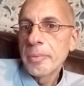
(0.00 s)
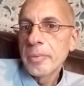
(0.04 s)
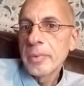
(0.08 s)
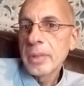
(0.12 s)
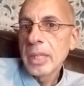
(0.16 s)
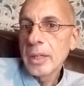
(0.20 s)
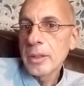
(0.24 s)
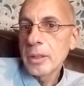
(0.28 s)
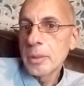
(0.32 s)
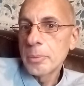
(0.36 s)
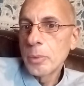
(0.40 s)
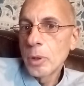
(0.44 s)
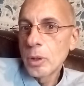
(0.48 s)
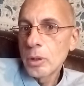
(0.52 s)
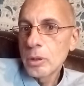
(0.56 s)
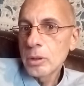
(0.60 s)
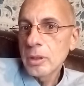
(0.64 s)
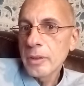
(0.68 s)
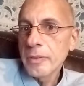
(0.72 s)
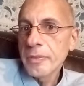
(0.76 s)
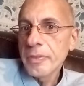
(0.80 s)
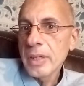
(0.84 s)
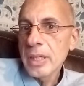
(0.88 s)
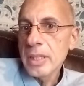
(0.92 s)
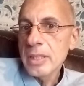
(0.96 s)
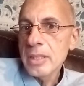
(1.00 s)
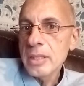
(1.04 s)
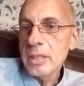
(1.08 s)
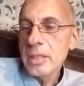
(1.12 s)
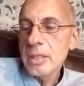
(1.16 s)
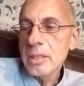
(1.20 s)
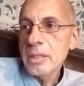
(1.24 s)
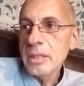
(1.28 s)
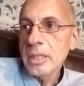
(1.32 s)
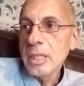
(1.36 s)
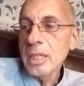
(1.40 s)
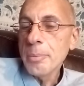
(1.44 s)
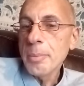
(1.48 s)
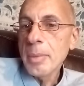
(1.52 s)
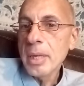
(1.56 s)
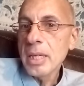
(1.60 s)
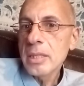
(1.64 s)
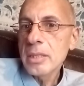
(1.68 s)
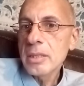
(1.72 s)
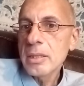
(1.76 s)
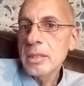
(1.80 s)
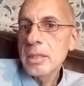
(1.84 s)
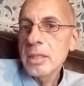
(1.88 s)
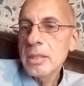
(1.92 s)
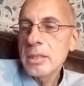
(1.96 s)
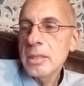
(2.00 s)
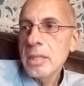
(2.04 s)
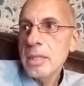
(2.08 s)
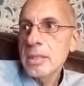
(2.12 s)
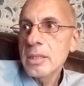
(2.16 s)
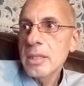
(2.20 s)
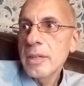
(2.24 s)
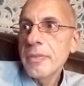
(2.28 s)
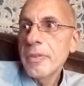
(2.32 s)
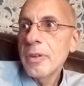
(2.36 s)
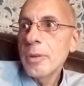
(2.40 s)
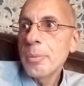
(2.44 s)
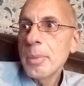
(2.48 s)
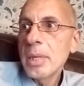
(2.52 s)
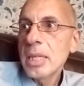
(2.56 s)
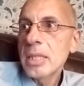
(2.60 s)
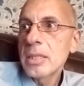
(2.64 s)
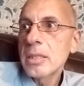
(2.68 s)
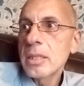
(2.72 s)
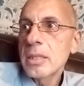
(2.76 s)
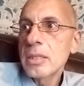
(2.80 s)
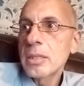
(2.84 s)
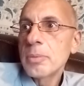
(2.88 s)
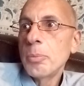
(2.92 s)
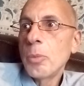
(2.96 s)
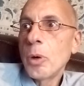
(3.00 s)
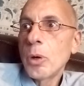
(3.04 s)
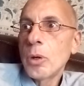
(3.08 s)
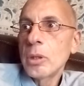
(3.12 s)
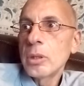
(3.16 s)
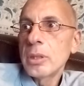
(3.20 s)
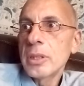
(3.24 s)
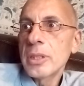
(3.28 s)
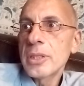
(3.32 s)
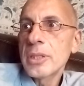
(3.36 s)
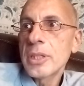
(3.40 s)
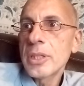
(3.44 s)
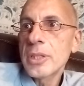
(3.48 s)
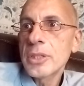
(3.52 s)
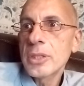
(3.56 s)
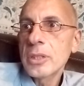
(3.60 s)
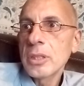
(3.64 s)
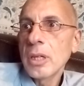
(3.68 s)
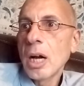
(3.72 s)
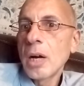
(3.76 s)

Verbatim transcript: Now the moral defense is he makes it's as if he makes this moral decision.